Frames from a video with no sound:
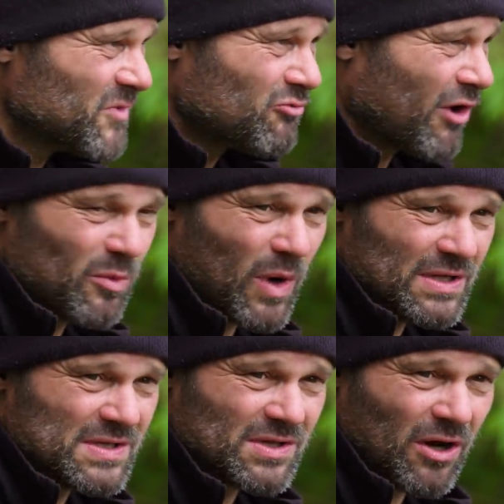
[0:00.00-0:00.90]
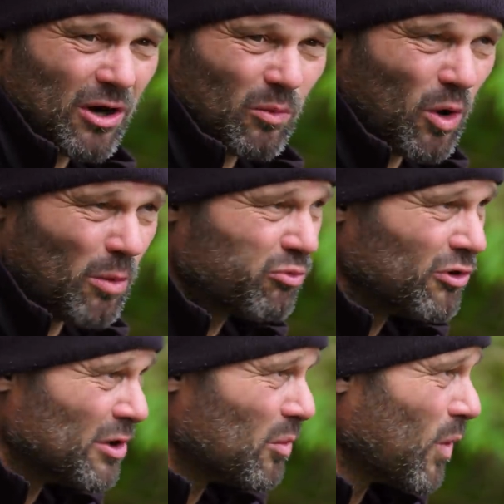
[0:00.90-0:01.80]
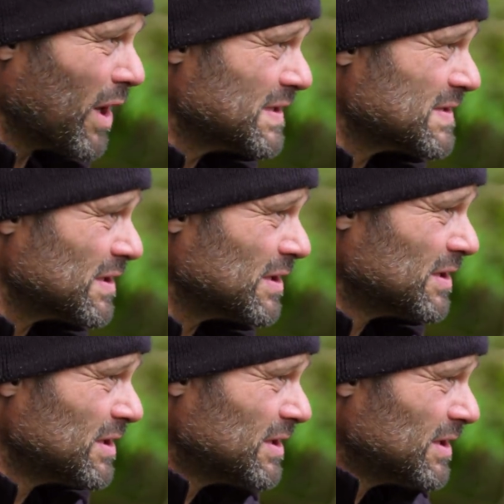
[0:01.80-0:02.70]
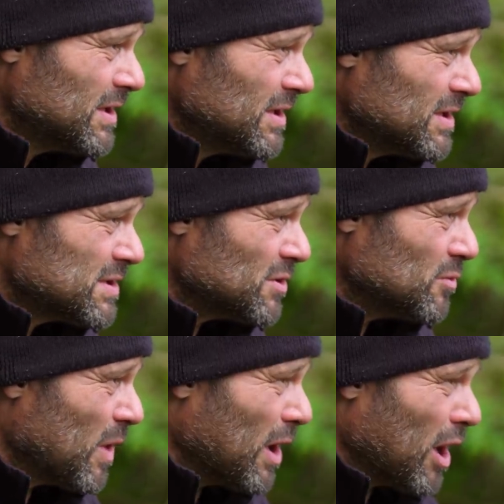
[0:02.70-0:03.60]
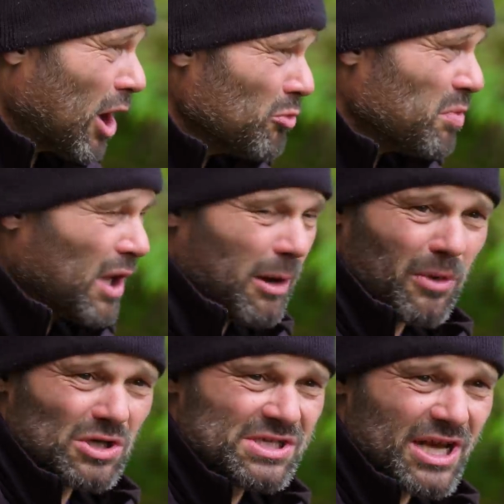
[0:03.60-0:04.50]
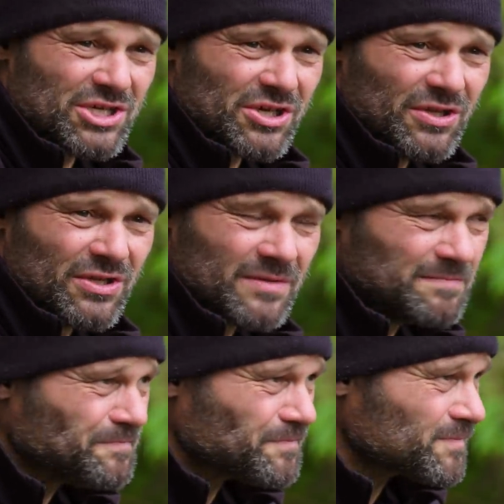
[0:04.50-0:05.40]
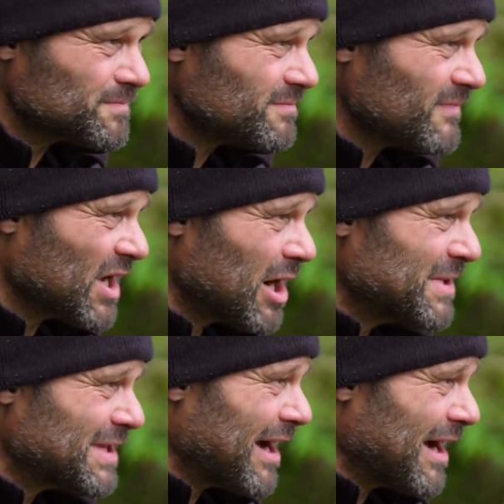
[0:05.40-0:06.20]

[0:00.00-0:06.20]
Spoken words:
Great way to start. What a brilliant way to open up my session coming